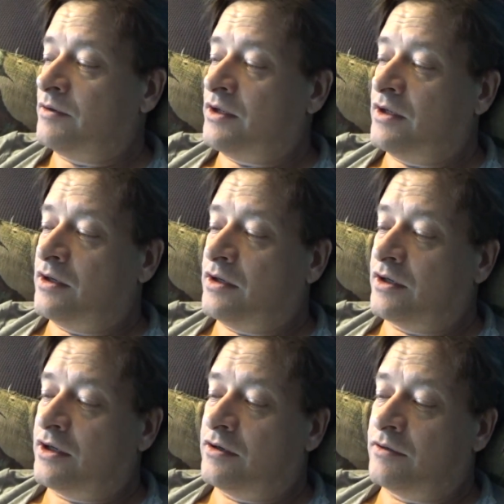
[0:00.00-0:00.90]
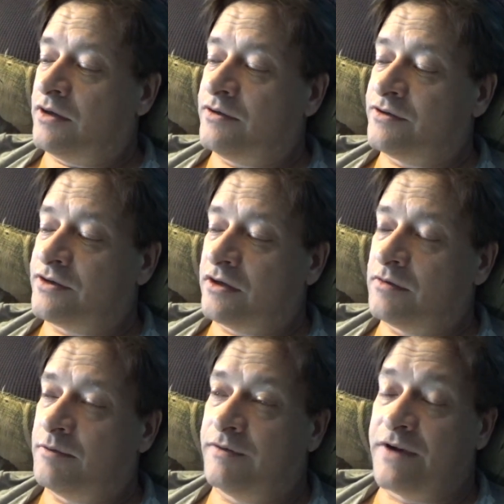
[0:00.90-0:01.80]
and then get going on this
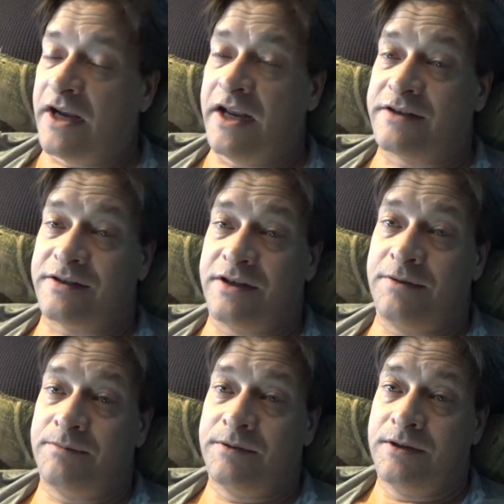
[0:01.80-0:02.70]
sucker. But if I can't sleep,